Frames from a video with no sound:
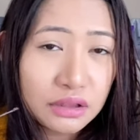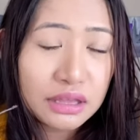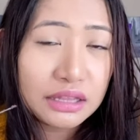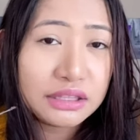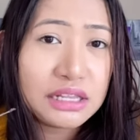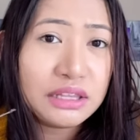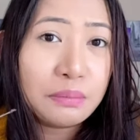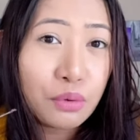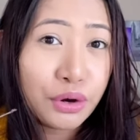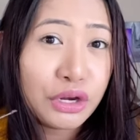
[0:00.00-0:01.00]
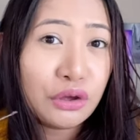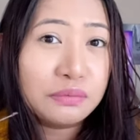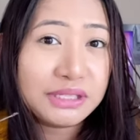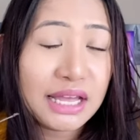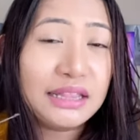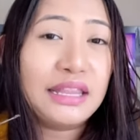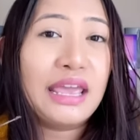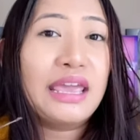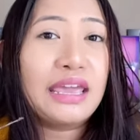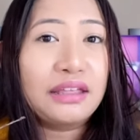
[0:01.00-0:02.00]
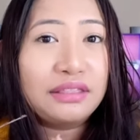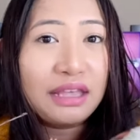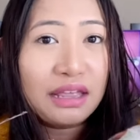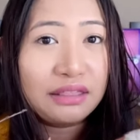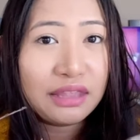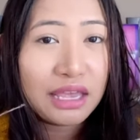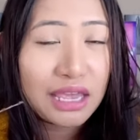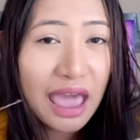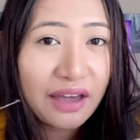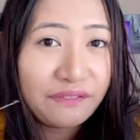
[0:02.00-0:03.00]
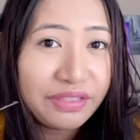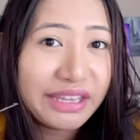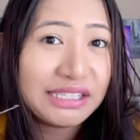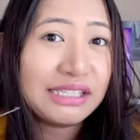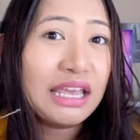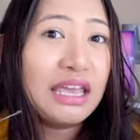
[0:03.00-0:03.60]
until the morning of Sunday, and then they have this,